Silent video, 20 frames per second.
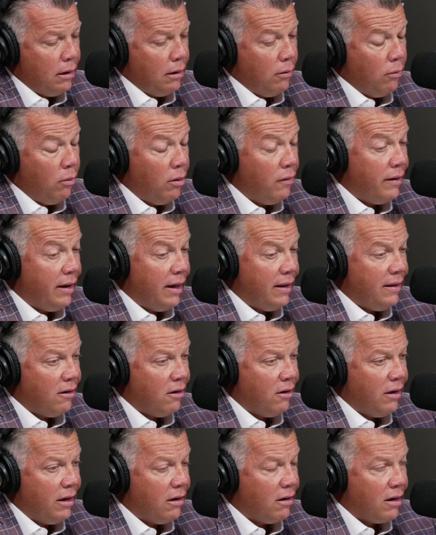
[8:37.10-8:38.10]
Well, in
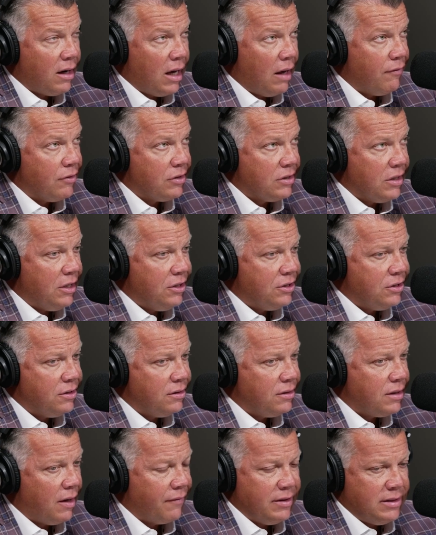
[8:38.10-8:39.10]
our
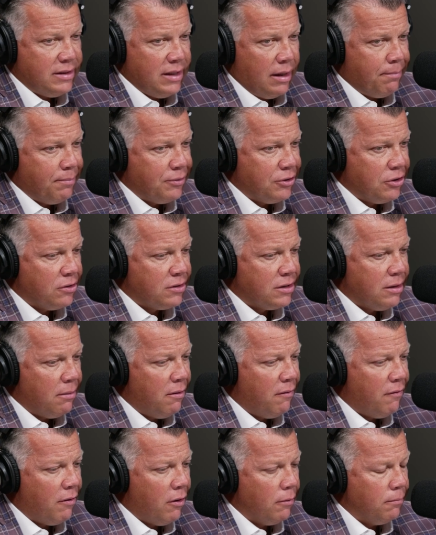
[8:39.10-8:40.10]
conversations, obviously, I'm sure some
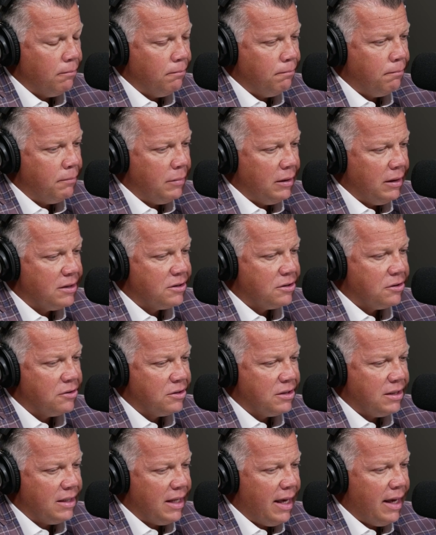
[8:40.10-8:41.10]
of our listeners
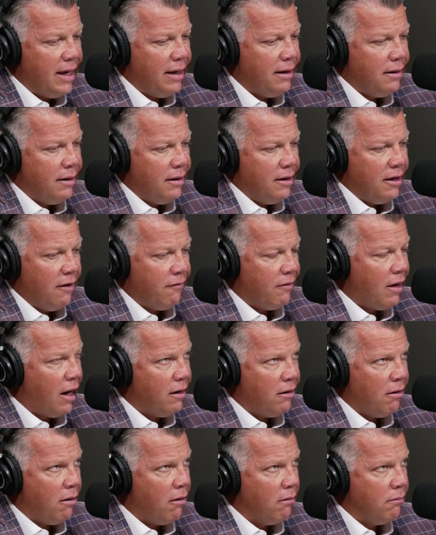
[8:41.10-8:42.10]
today have
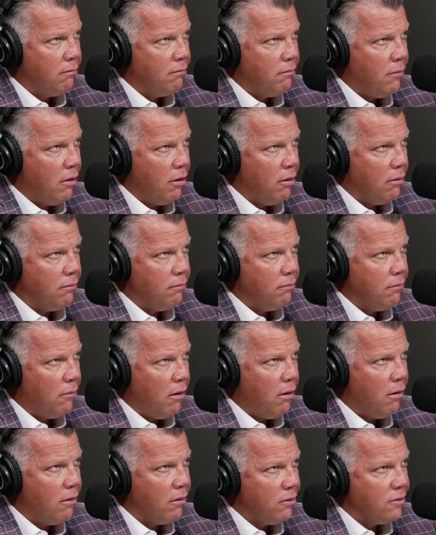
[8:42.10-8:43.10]
gotten our
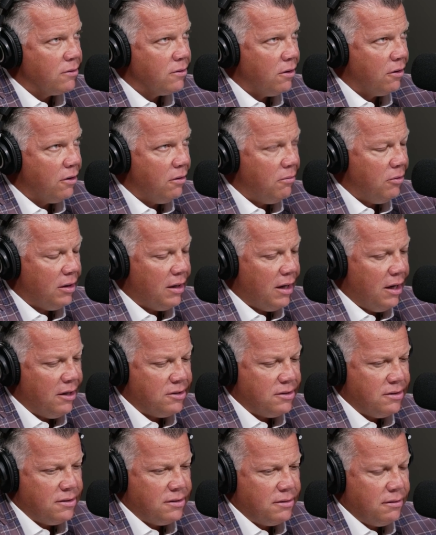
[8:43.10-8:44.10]
articles, our
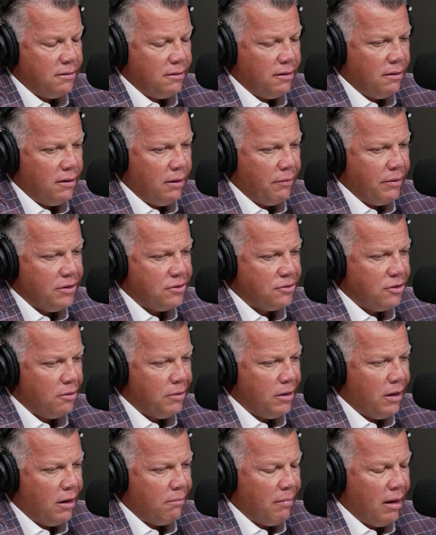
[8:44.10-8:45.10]
communications that we
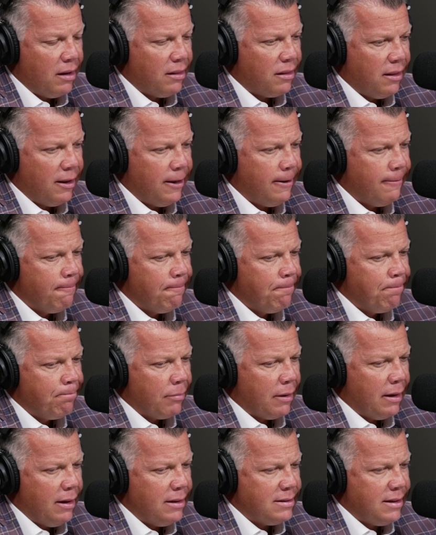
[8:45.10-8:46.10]
distribute out monthly,
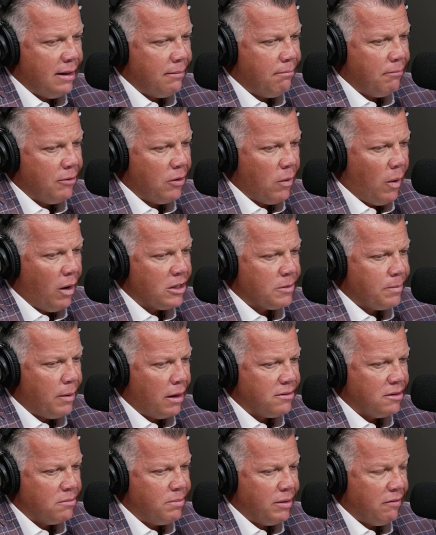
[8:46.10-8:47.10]
is that McGuire
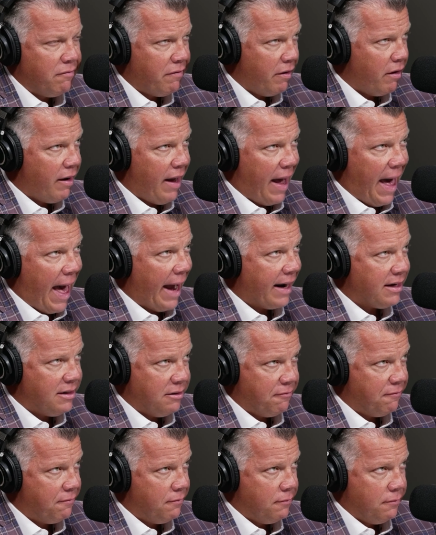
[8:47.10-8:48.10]
Sponsel has been very
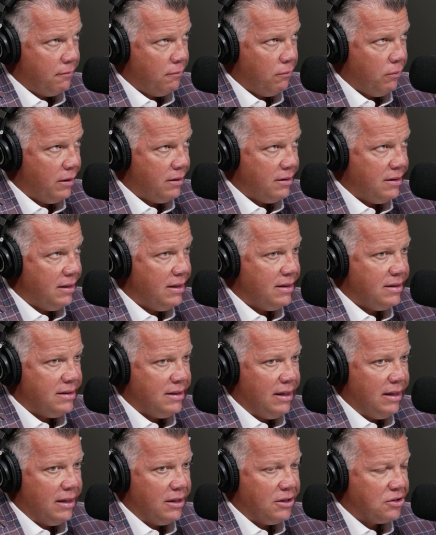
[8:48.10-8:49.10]
active with
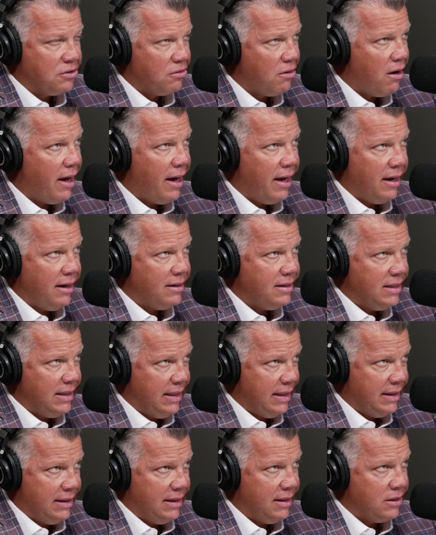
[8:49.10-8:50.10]
DC and trying to
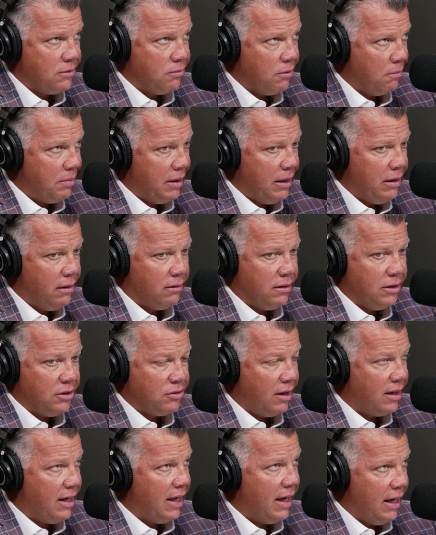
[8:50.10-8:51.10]
get this repealed and
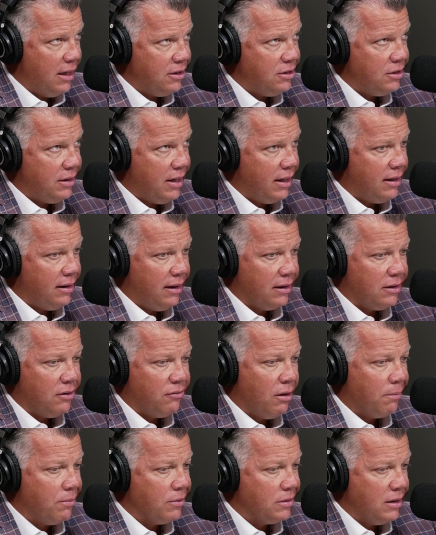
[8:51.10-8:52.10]
try to educate elected
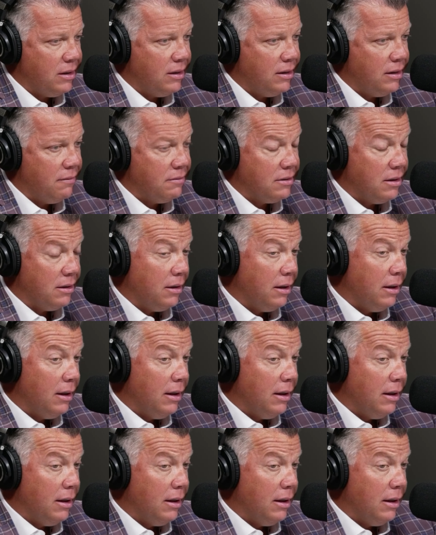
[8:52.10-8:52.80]
representatives. And